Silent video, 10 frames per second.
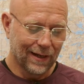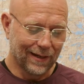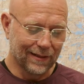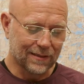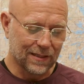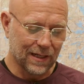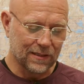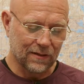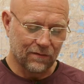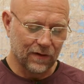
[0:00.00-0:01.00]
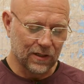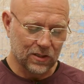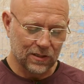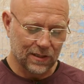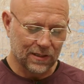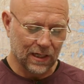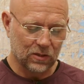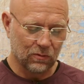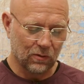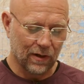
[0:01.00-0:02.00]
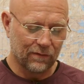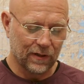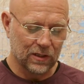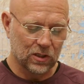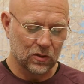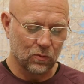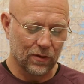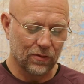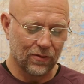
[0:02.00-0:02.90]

And it says it finishes the section we read finishes with